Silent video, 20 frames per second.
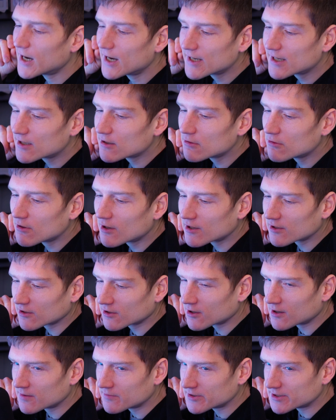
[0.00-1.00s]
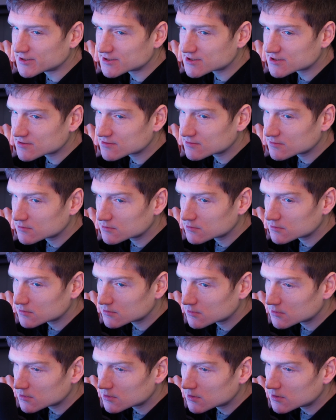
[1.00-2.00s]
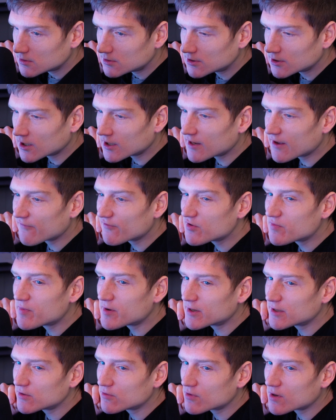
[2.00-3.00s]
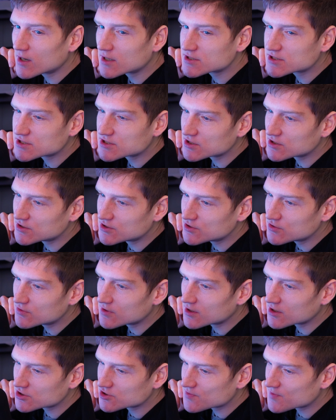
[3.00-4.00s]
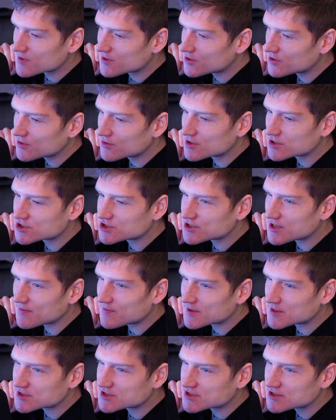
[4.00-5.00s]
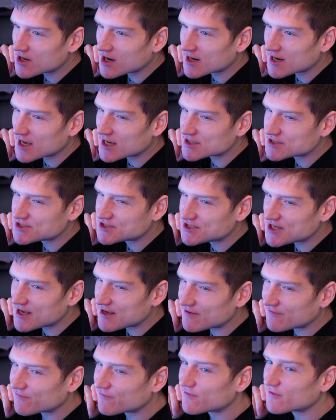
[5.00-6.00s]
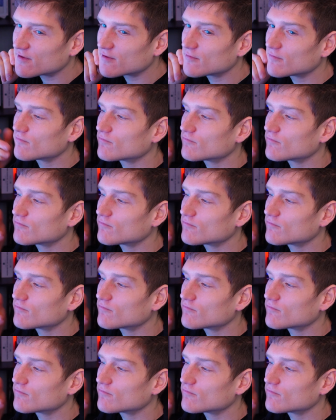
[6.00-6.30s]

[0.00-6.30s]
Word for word: I get a lot of comments. Not everybody wants to do entrepreneurship. It's not as safe.